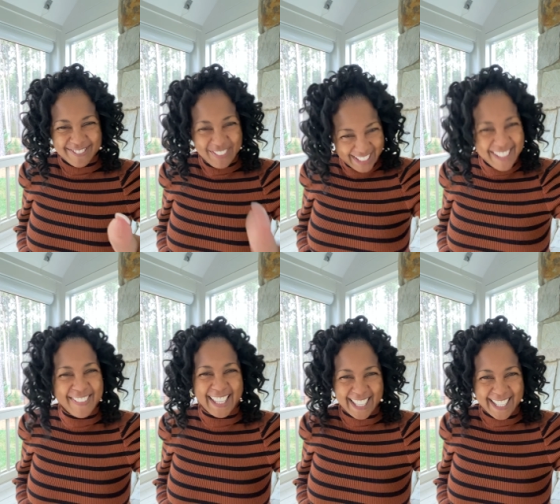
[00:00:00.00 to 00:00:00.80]
Believe
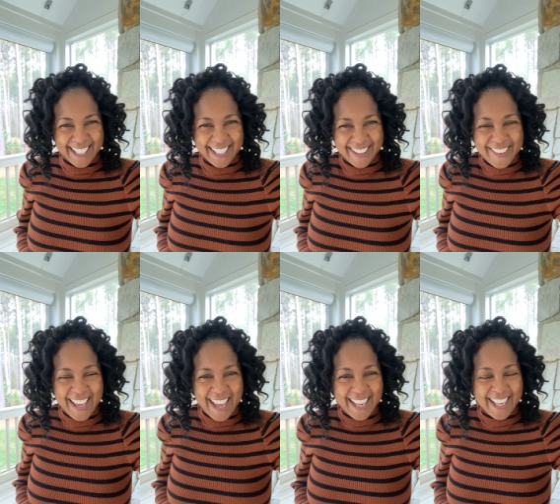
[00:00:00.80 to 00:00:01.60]
again,
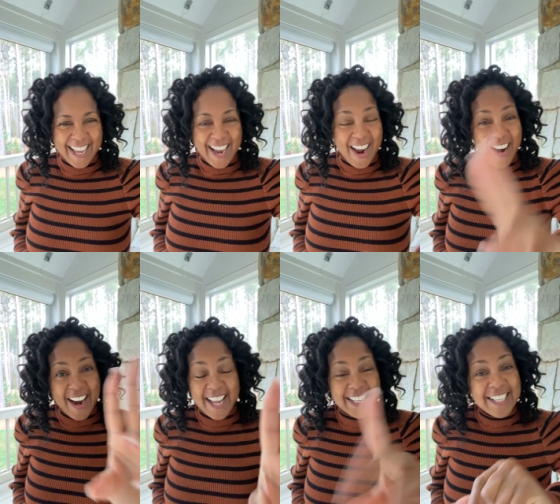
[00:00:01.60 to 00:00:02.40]
okay? All
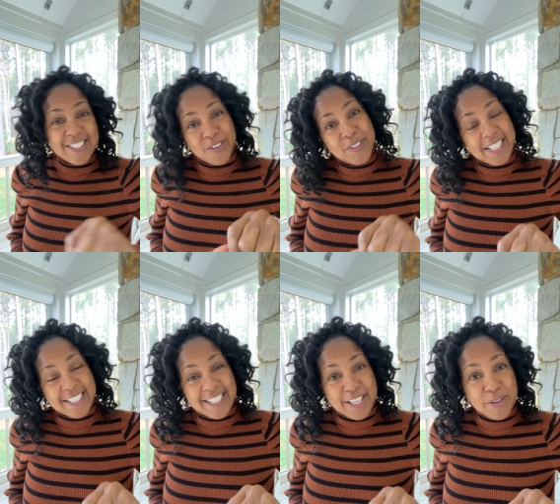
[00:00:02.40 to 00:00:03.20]
right, so we shall
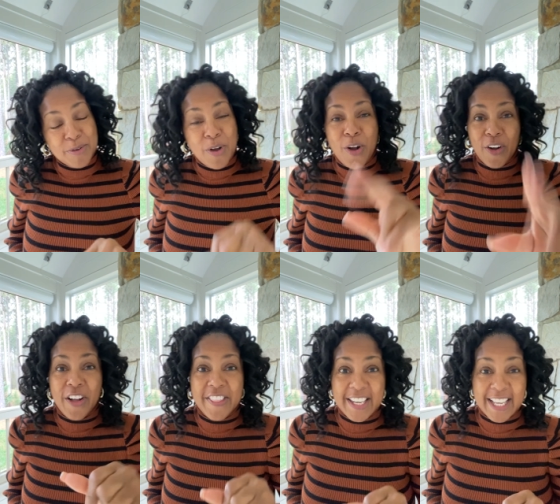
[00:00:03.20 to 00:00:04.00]
see you
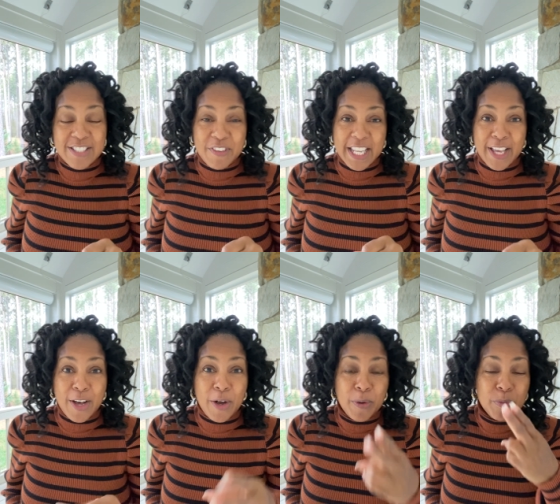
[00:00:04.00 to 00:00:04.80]
on the next
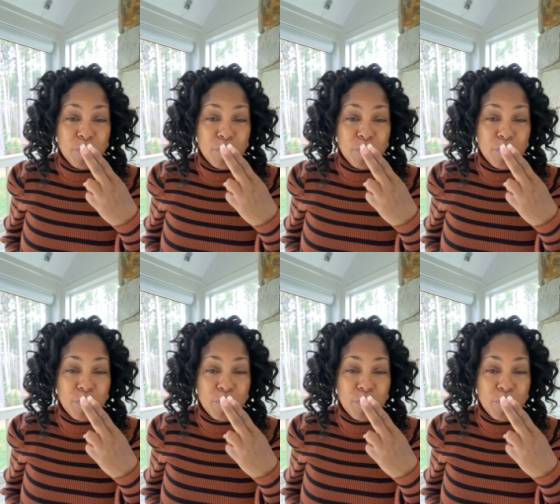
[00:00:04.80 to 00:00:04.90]
video.